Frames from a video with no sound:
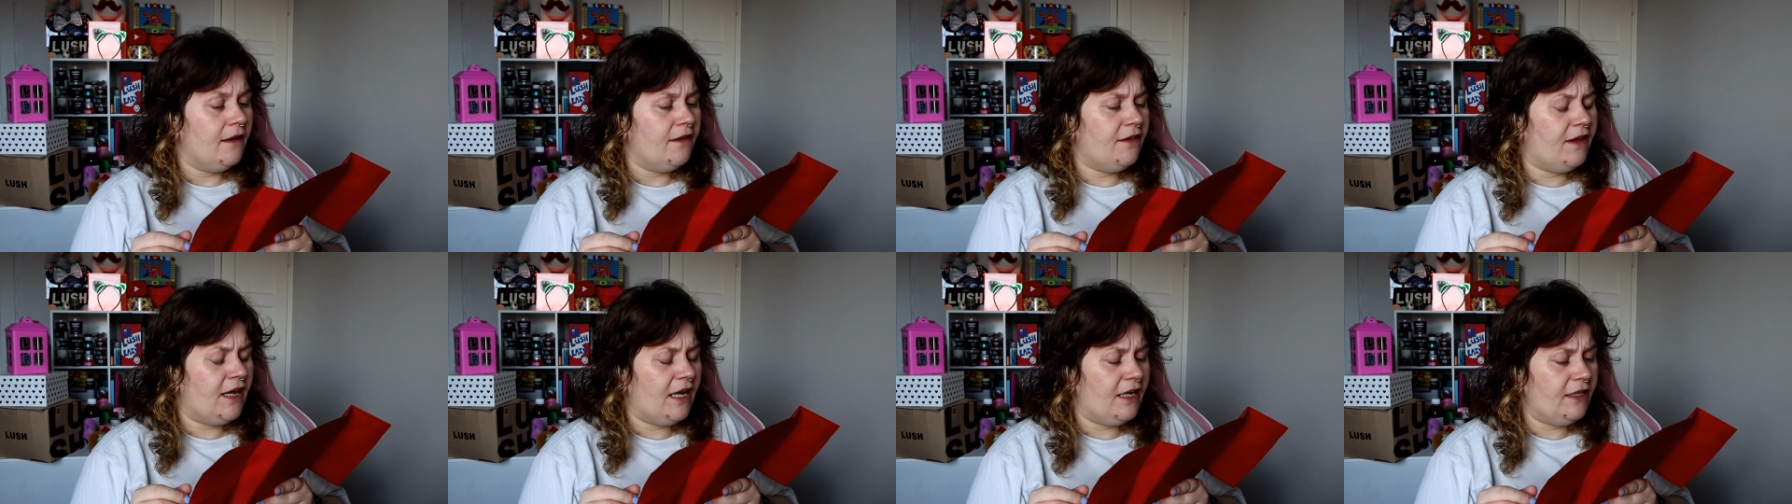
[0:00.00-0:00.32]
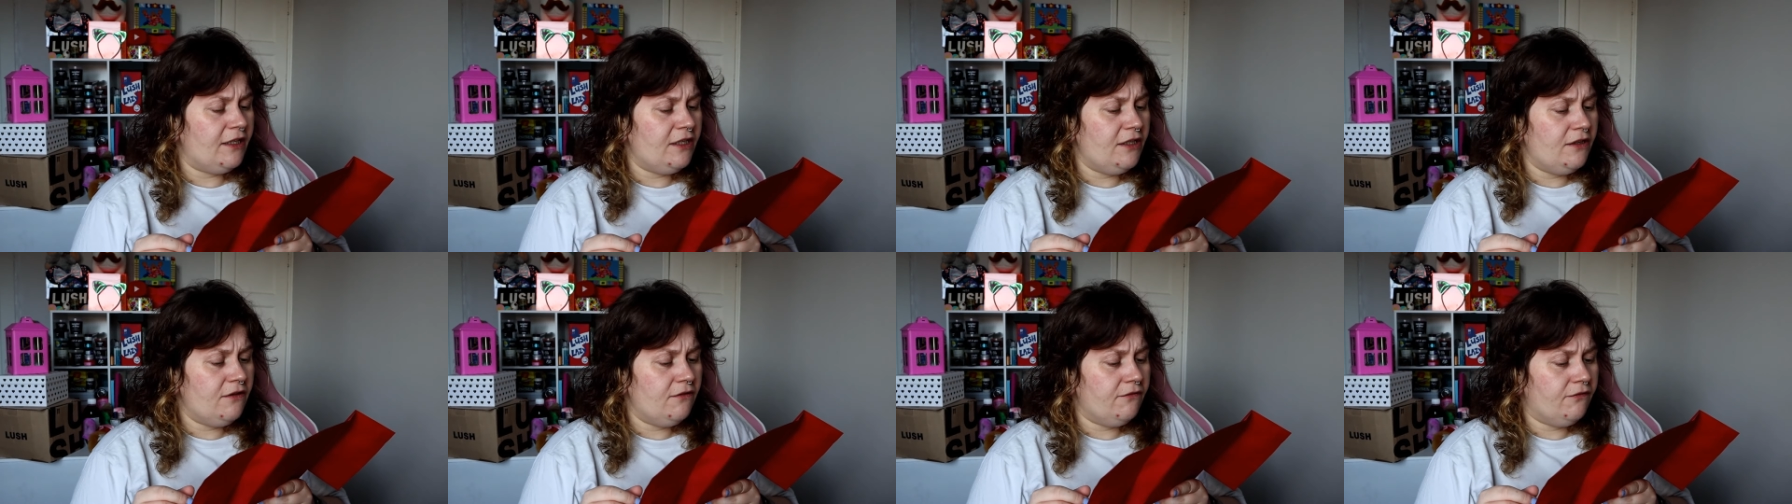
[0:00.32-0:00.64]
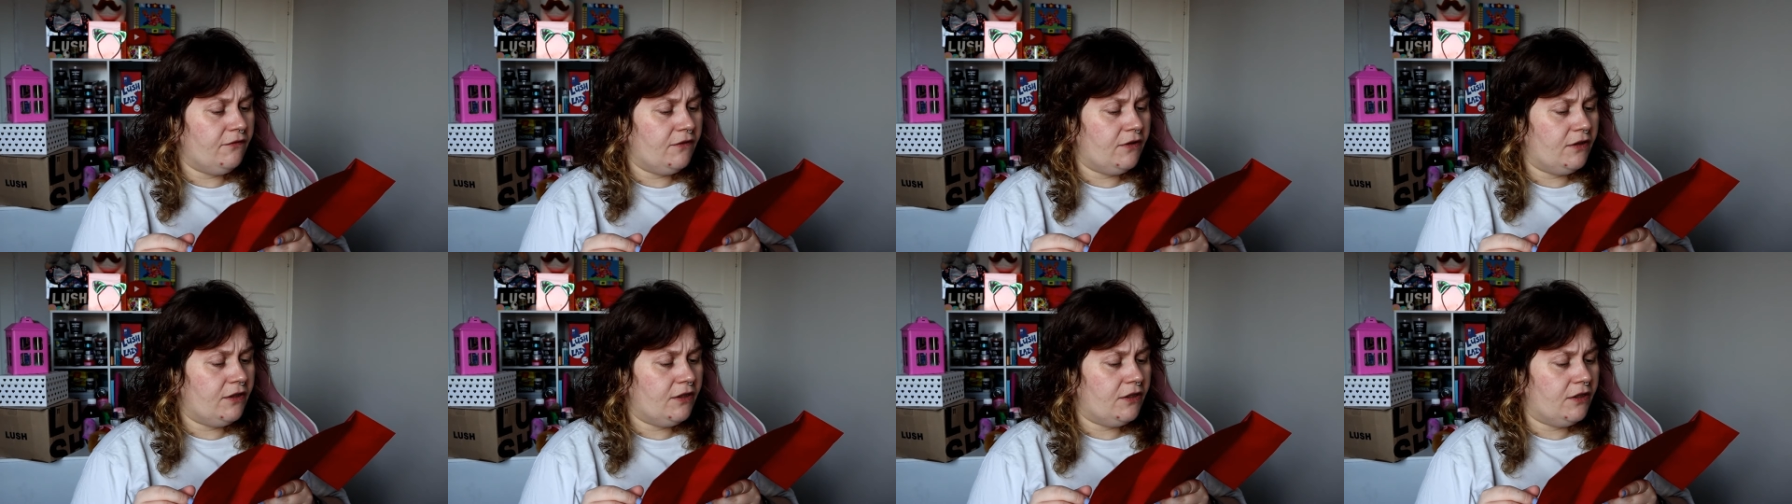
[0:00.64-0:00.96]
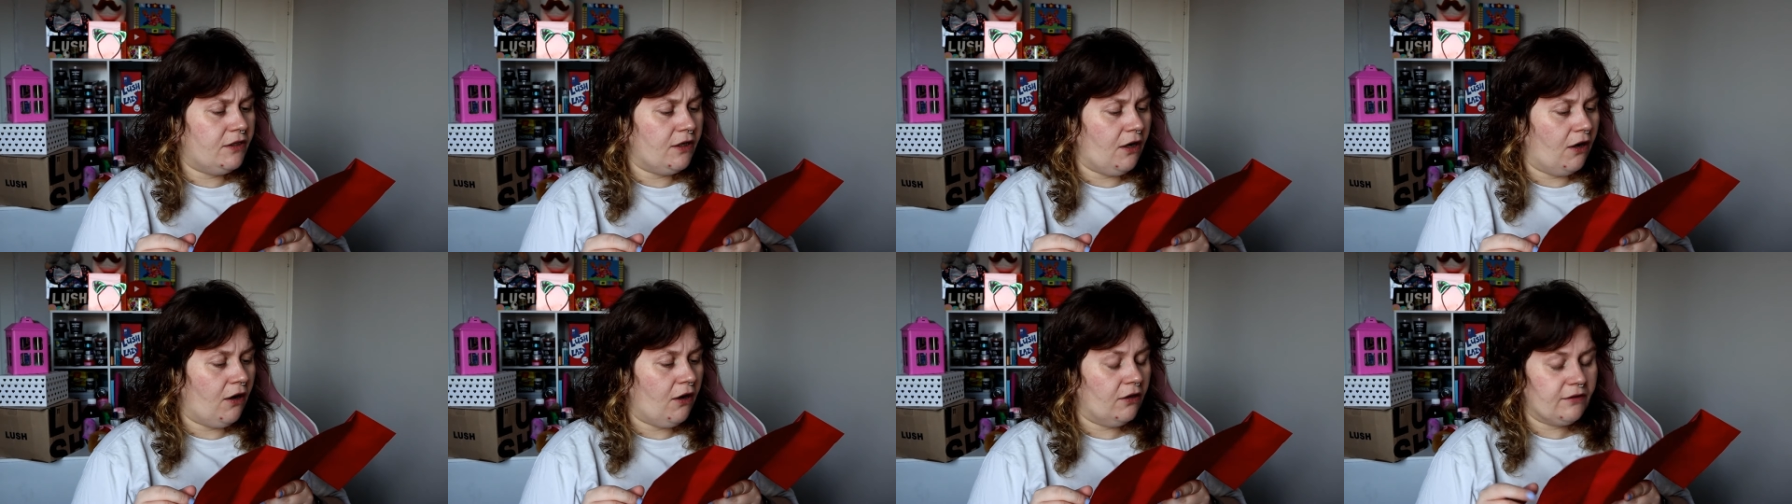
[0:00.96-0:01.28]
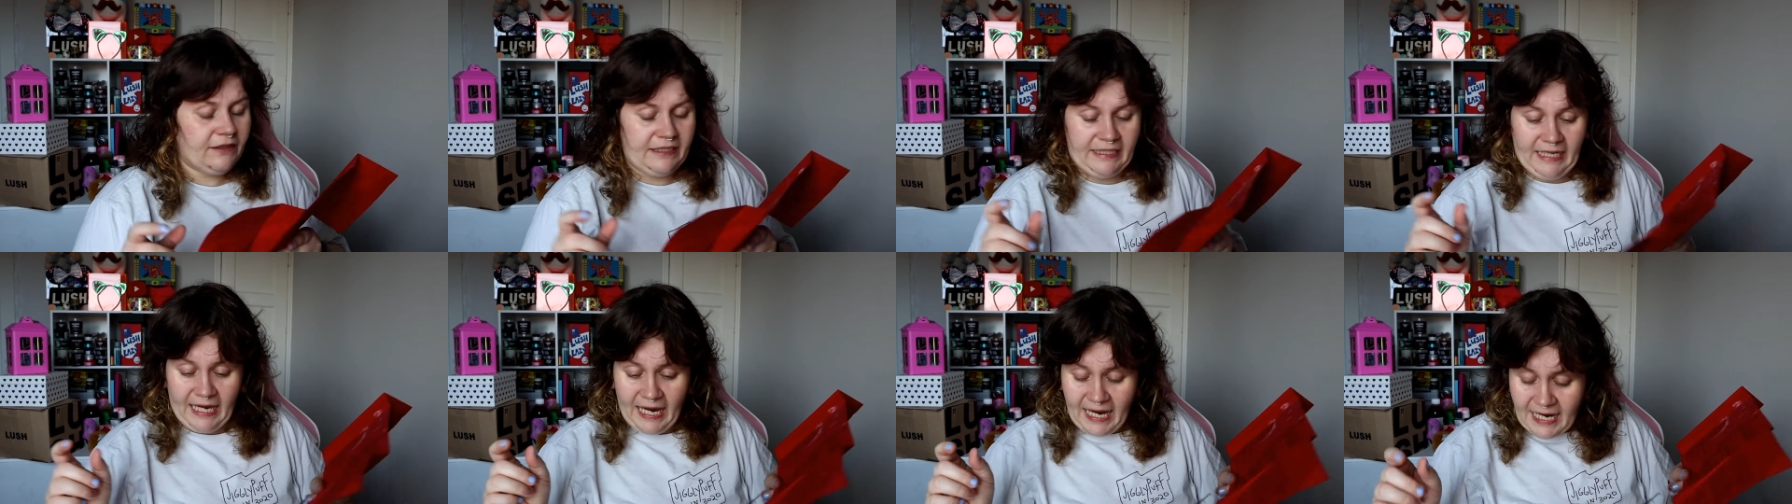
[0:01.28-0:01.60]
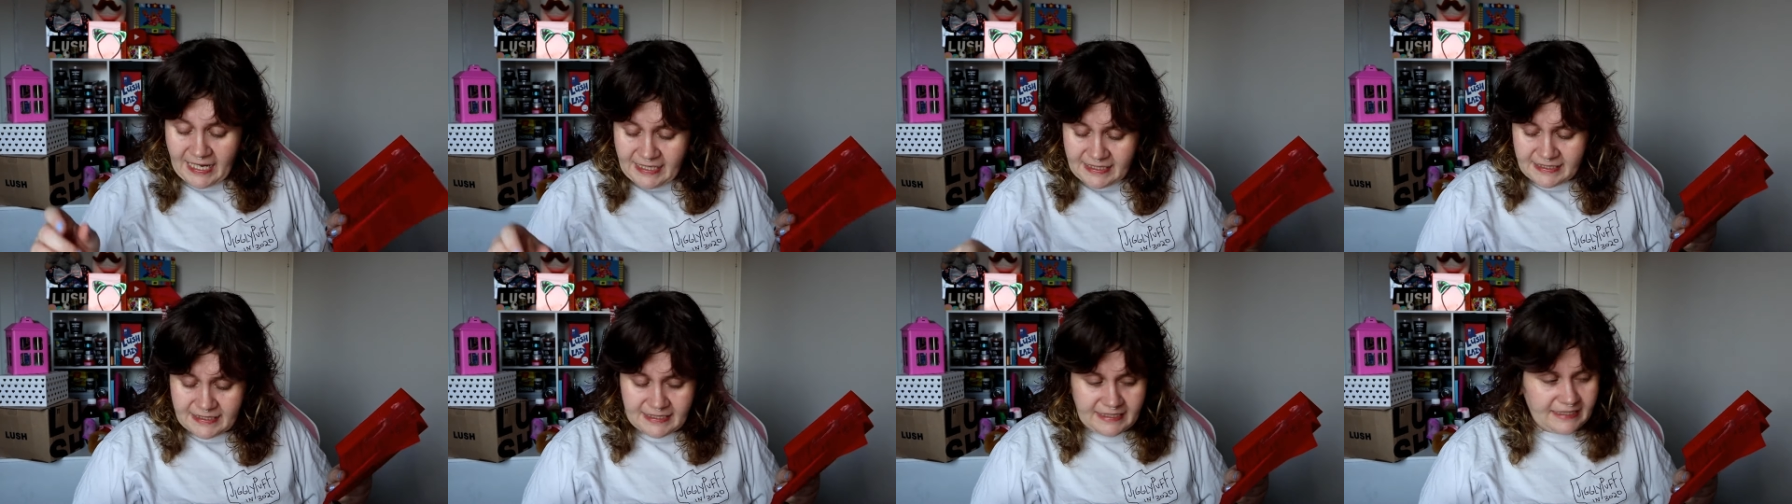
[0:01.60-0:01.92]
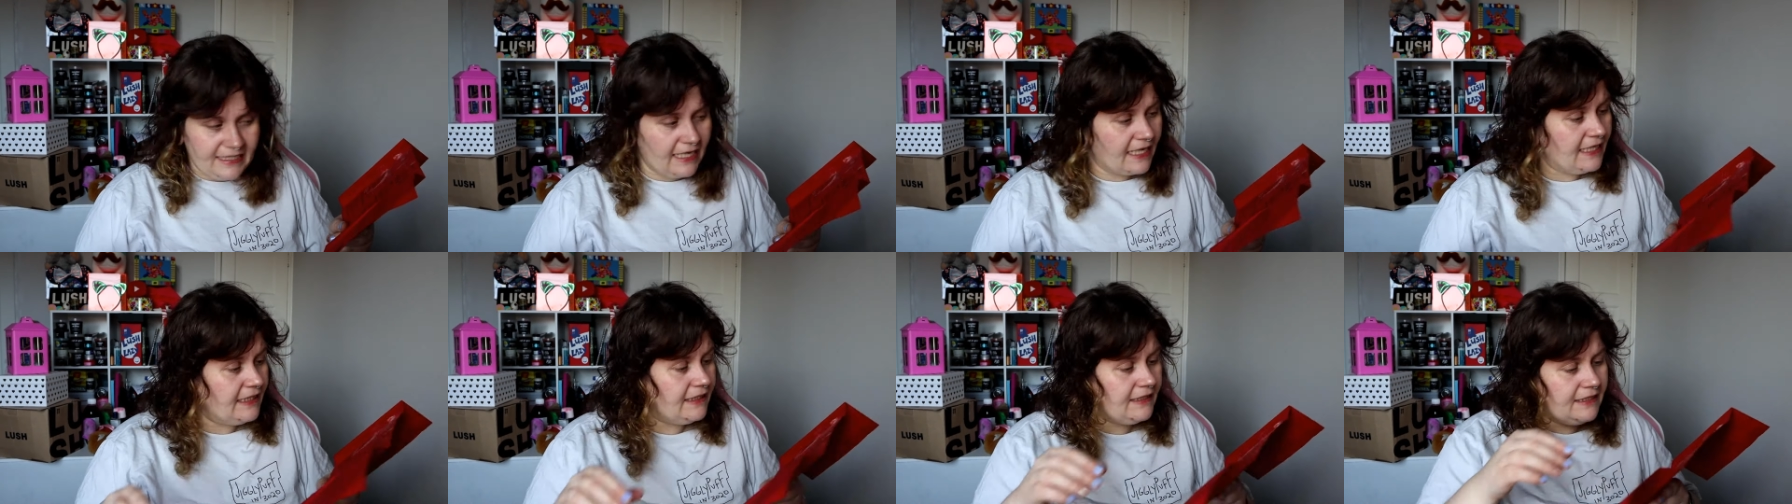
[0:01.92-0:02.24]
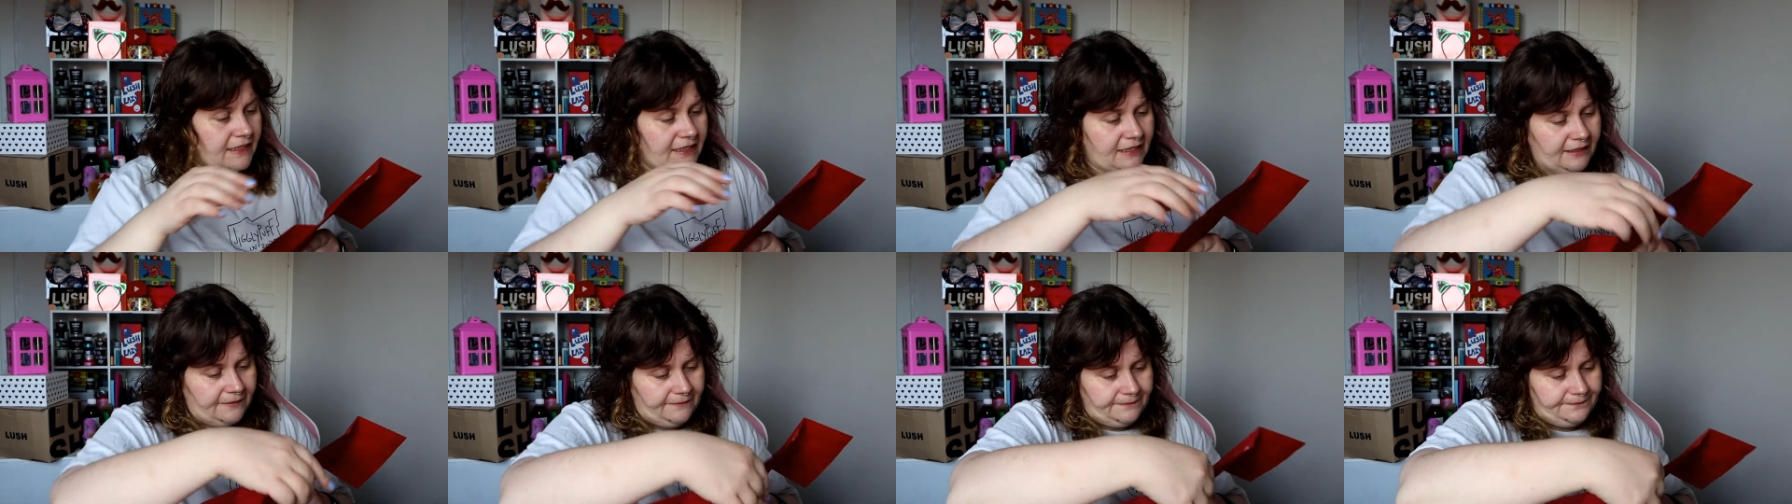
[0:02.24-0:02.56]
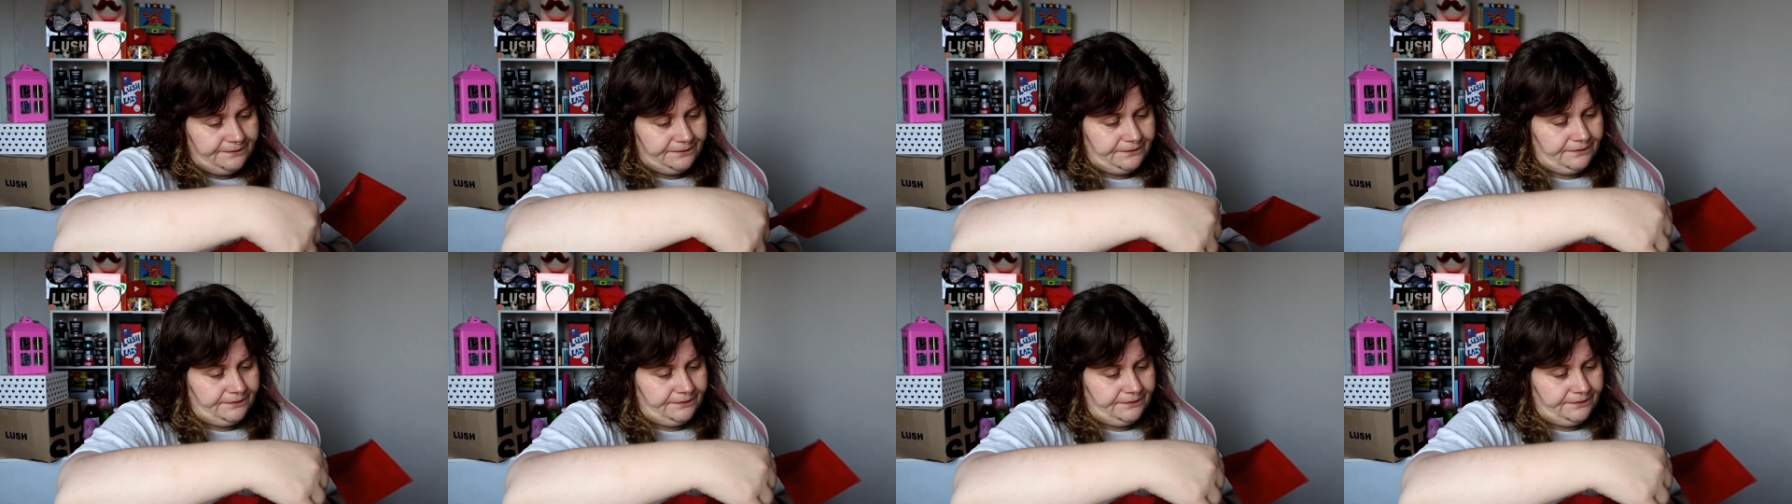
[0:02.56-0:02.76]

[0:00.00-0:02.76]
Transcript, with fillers: Then you've got the incense